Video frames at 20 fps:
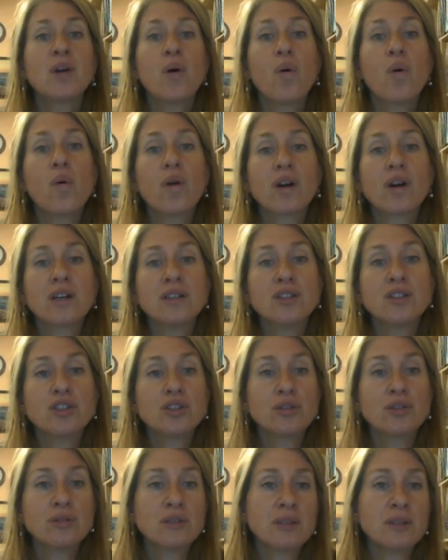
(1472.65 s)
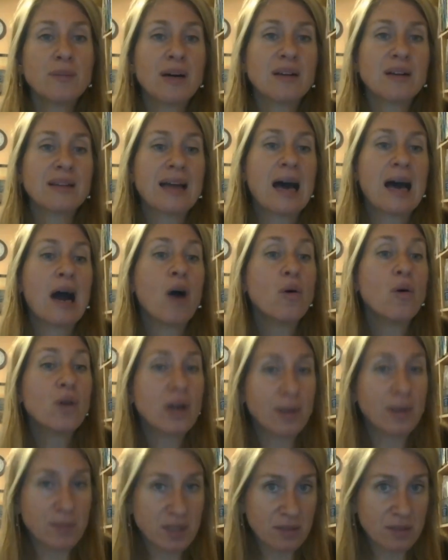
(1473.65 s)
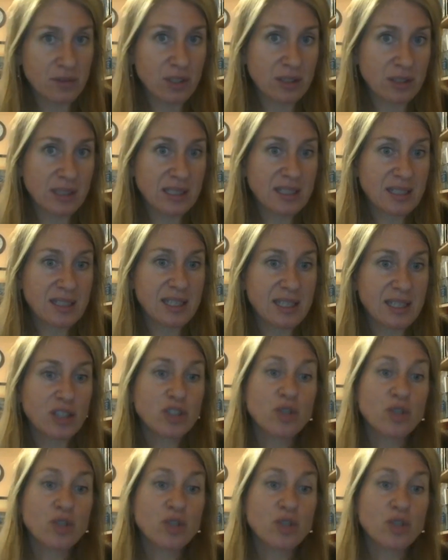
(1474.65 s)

or concerned about the outcomes of various things.